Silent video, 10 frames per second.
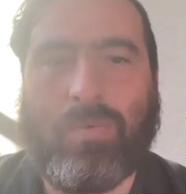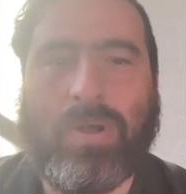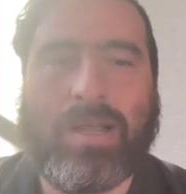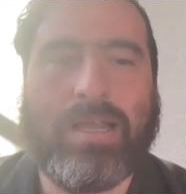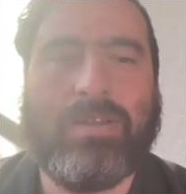
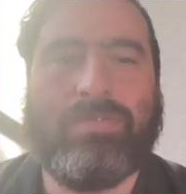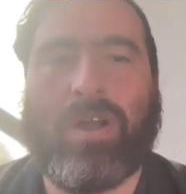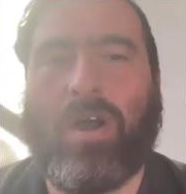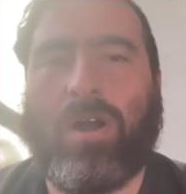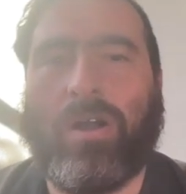what kind of
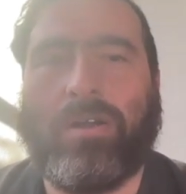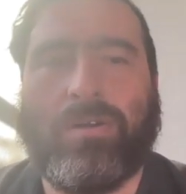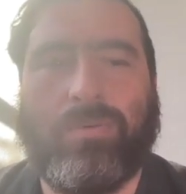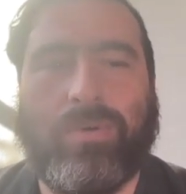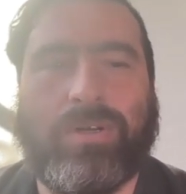
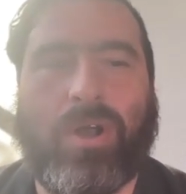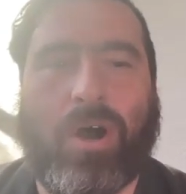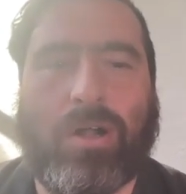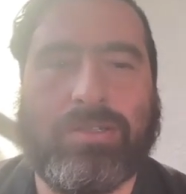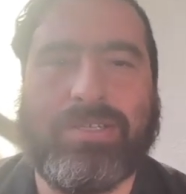cart would
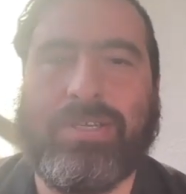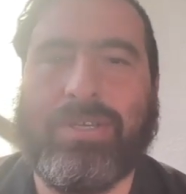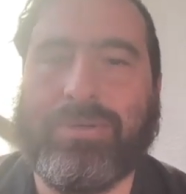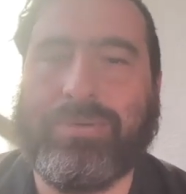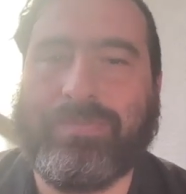call to
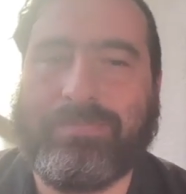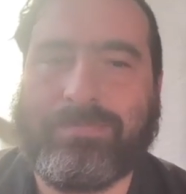you?